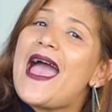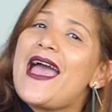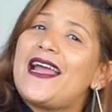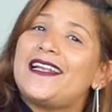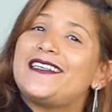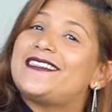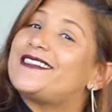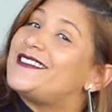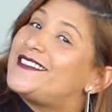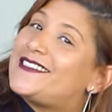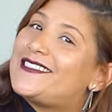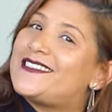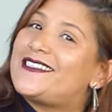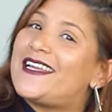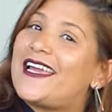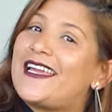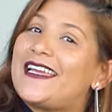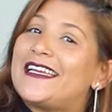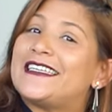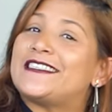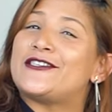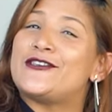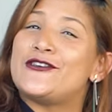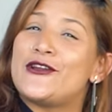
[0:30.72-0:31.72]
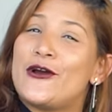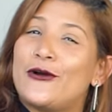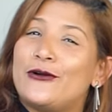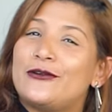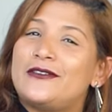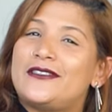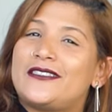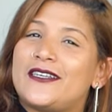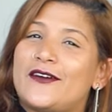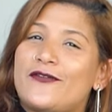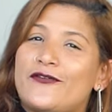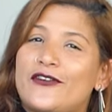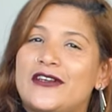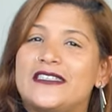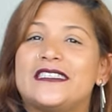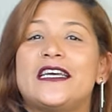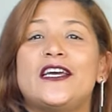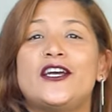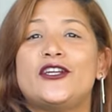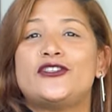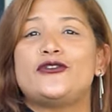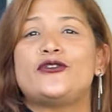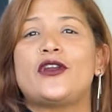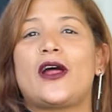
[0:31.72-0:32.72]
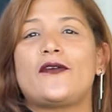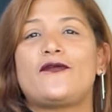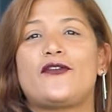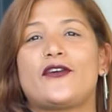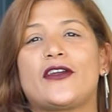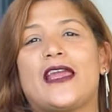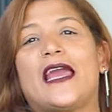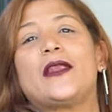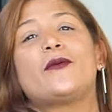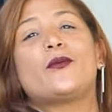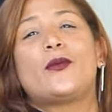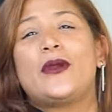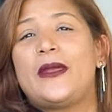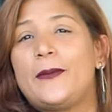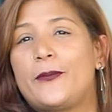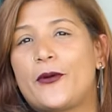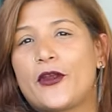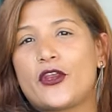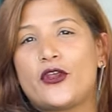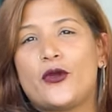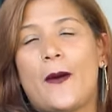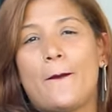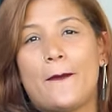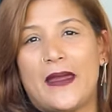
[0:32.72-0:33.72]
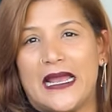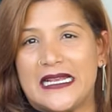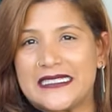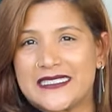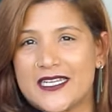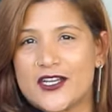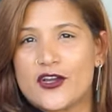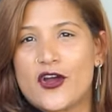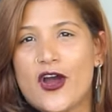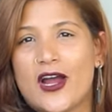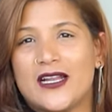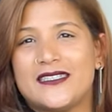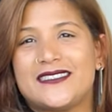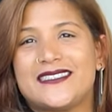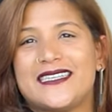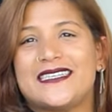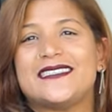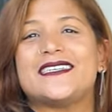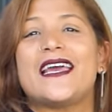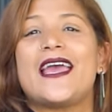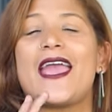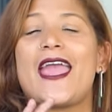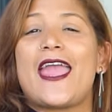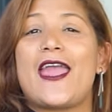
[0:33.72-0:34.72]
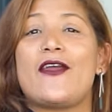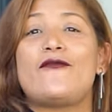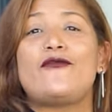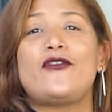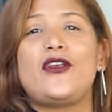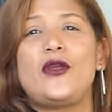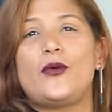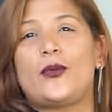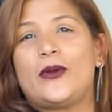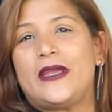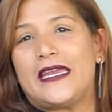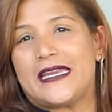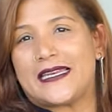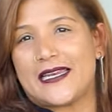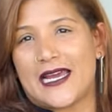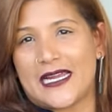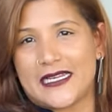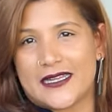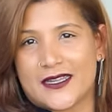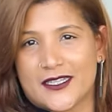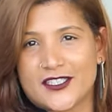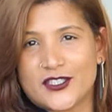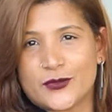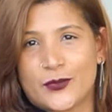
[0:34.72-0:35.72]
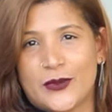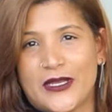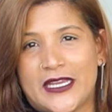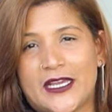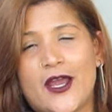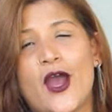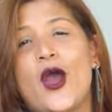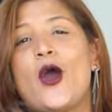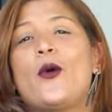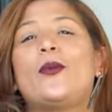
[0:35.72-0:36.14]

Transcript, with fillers: And today is no different. Do not forget, we bring you amazing content every weeknight this week.